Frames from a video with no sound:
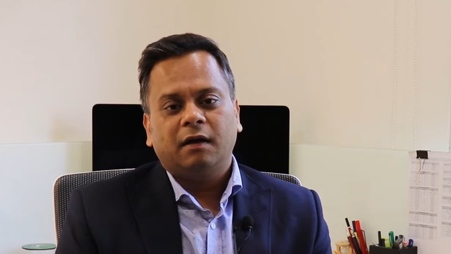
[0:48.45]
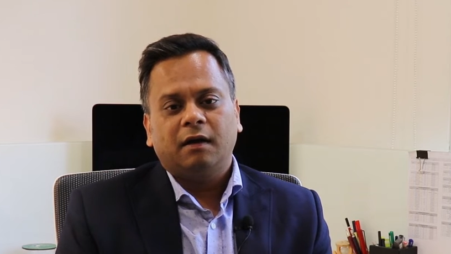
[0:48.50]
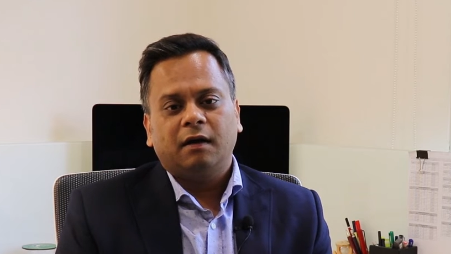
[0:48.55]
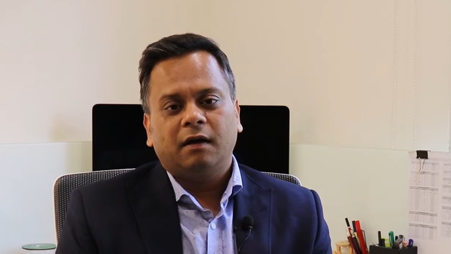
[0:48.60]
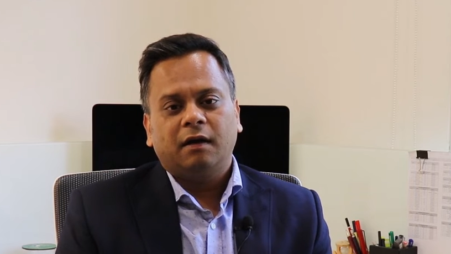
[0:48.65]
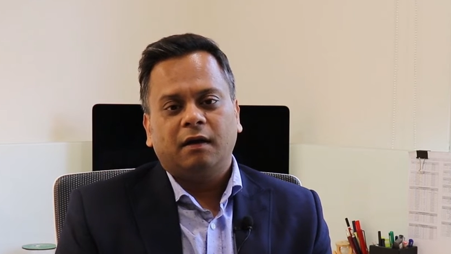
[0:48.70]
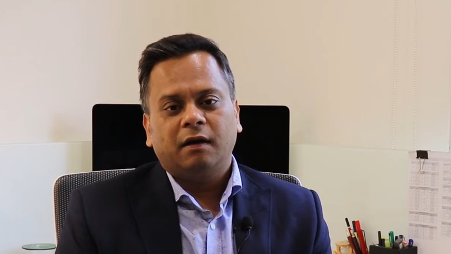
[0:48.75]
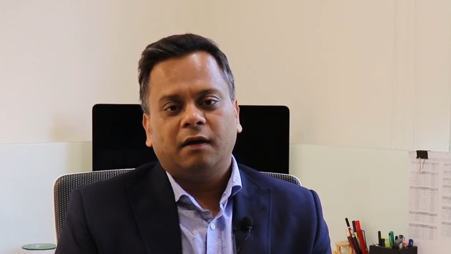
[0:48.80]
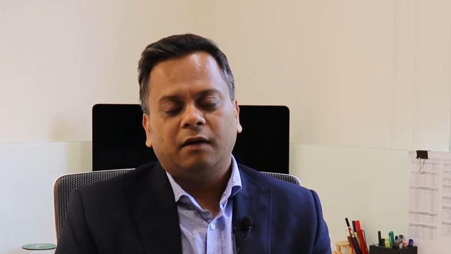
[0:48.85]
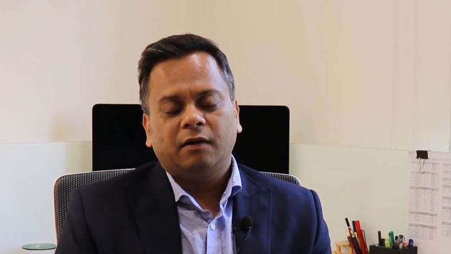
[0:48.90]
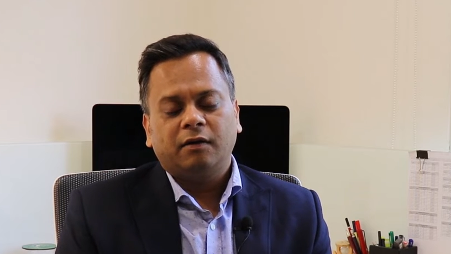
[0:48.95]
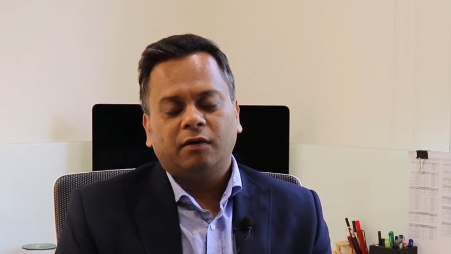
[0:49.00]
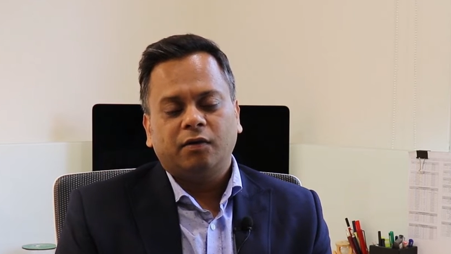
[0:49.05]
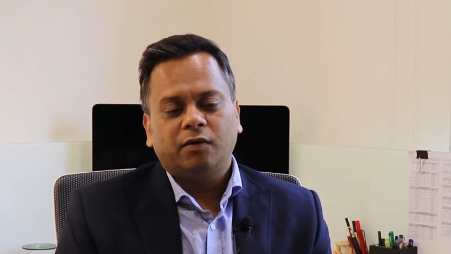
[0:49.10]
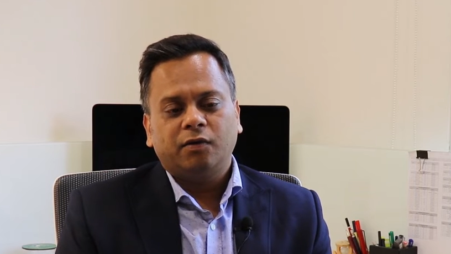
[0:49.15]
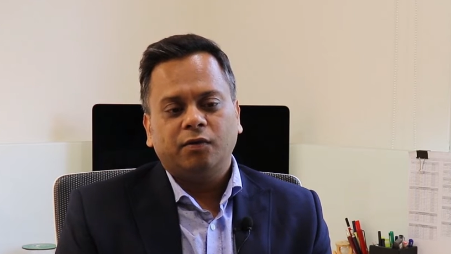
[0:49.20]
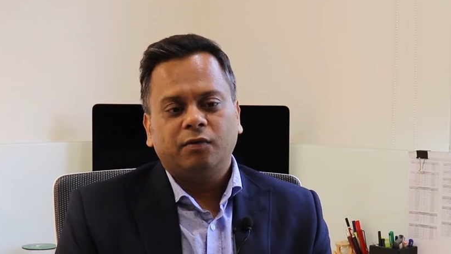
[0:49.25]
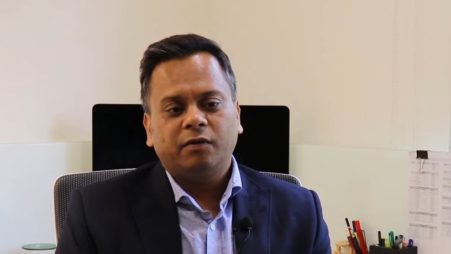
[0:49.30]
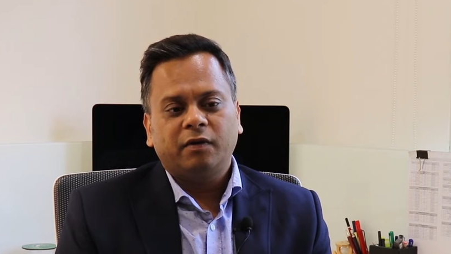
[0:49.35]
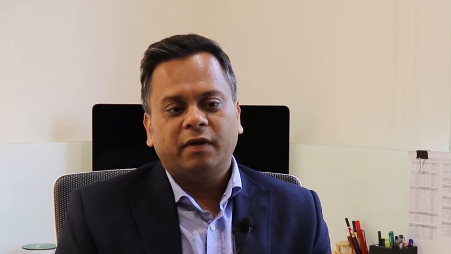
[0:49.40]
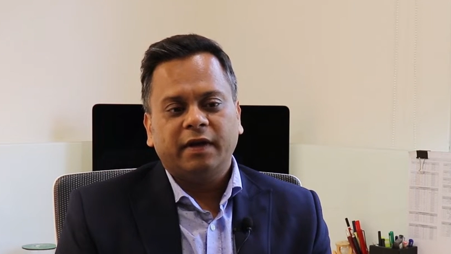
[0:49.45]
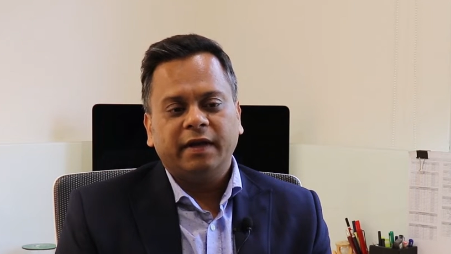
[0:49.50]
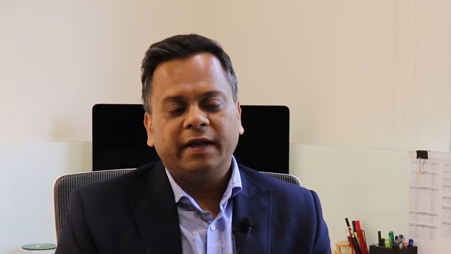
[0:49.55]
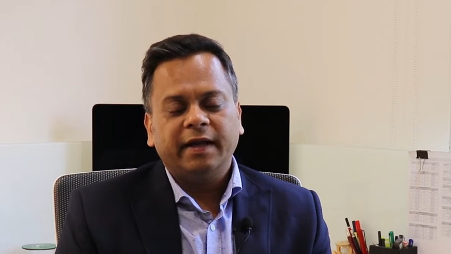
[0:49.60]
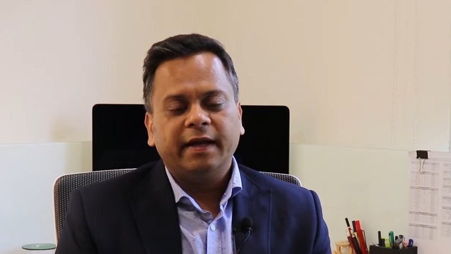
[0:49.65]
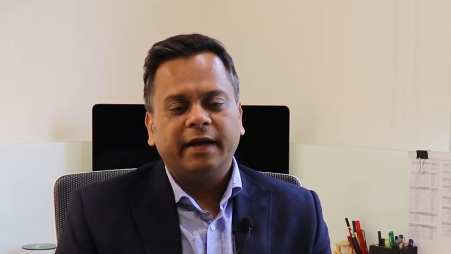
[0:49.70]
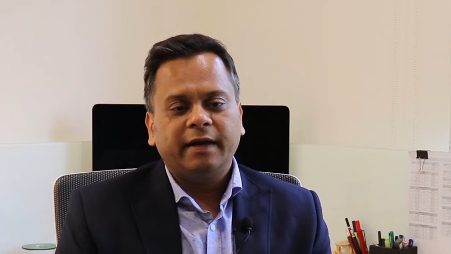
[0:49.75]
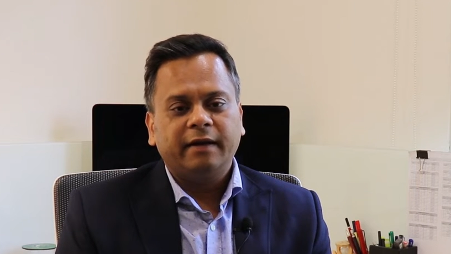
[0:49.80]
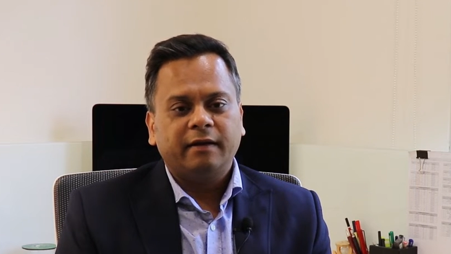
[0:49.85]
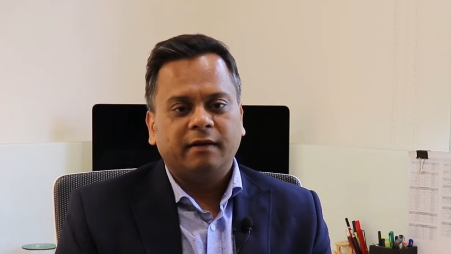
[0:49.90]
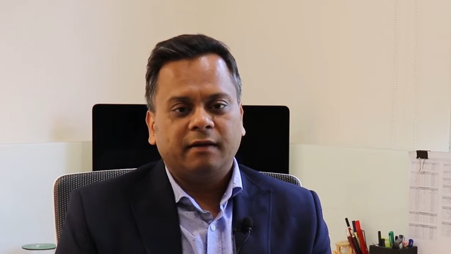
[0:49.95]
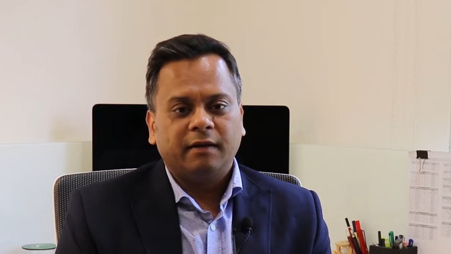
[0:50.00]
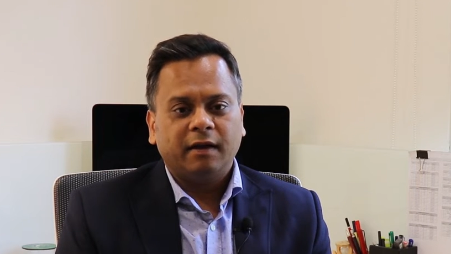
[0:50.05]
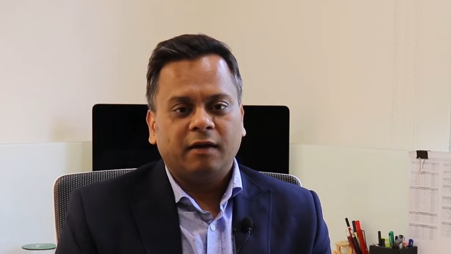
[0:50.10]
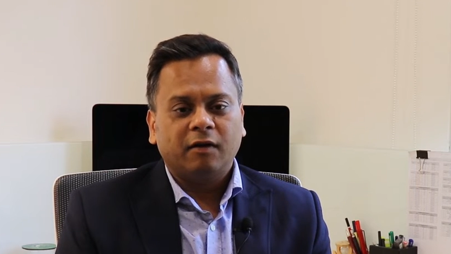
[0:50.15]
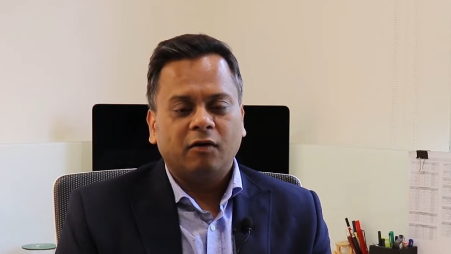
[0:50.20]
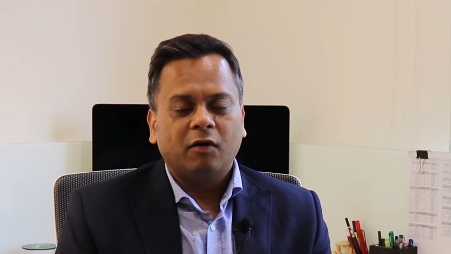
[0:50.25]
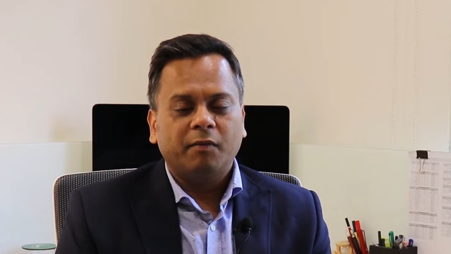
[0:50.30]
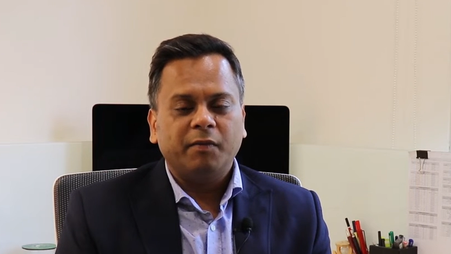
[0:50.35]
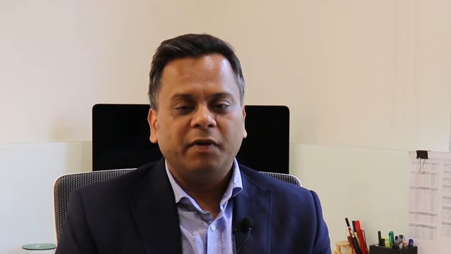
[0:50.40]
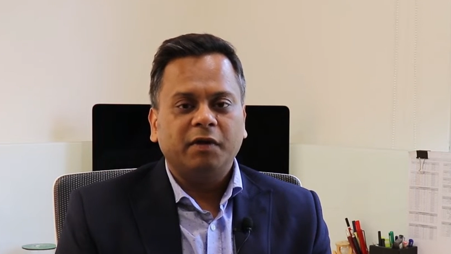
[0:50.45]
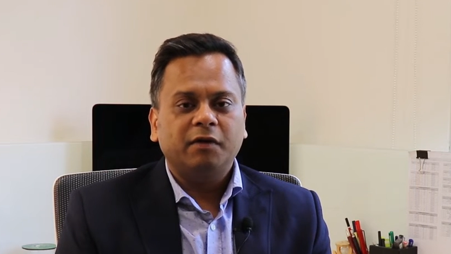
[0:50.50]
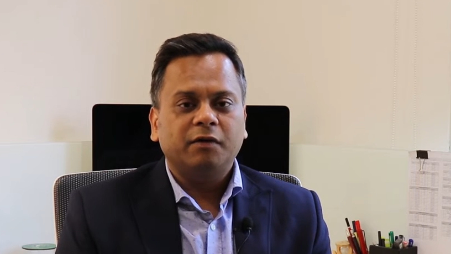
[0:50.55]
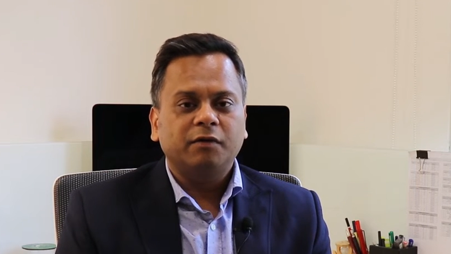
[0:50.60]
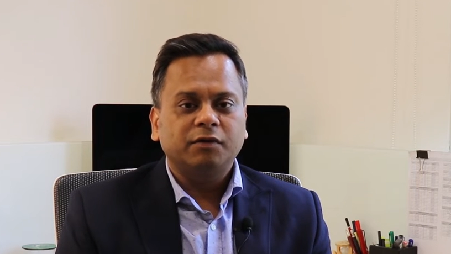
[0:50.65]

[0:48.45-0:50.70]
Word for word: to create economic